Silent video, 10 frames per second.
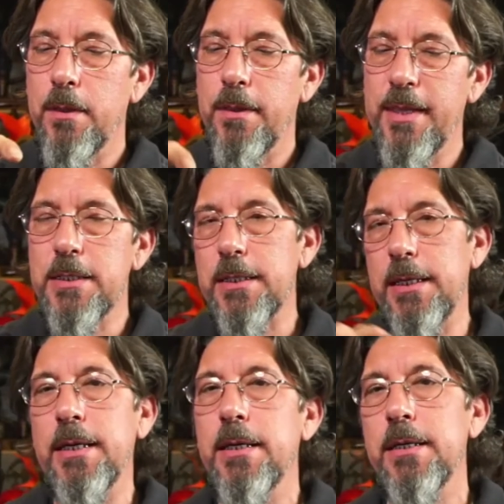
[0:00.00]
This
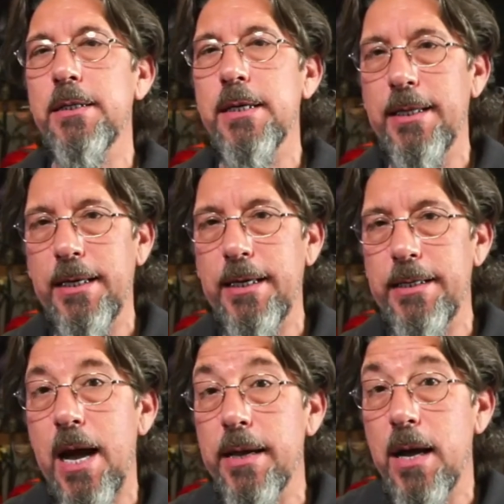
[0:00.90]
is the
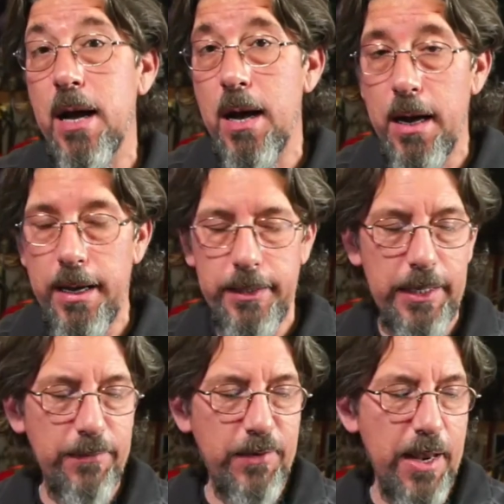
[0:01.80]
Yaya Han
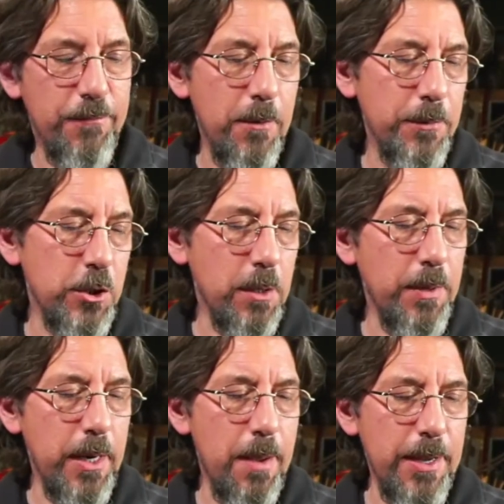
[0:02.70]
EVA foam that you can
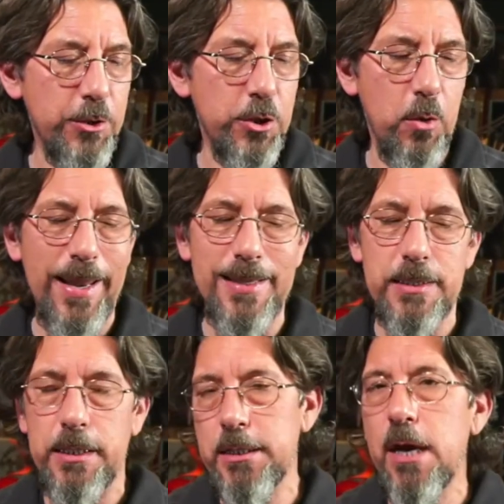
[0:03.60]
pick up at
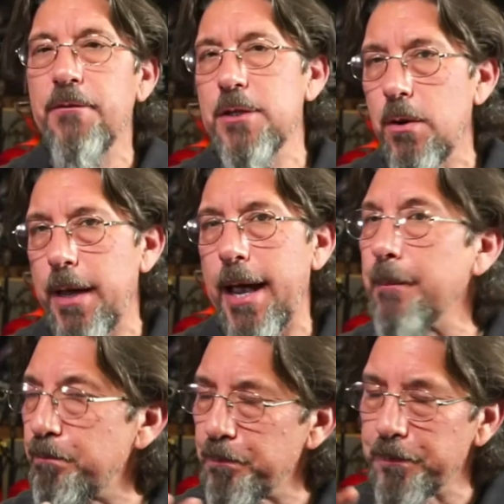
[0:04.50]
Joann's. And this stuff is
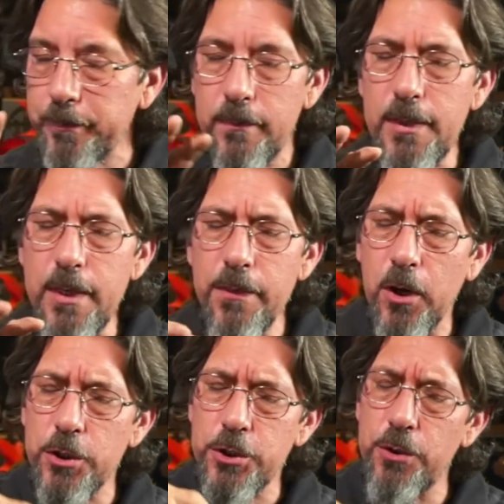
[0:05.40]
okay.
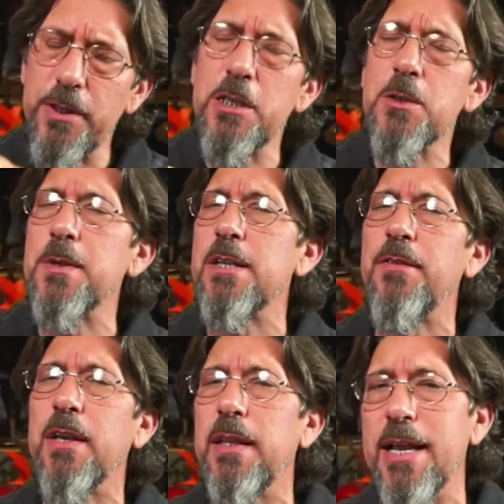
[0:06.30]
There are 2 things
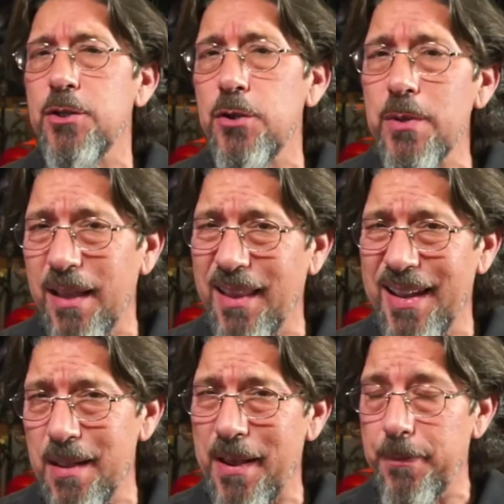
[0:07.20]
specifically I do not
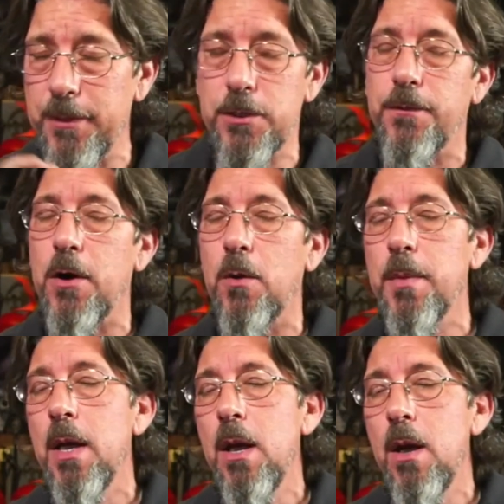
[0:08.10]
like about this foam.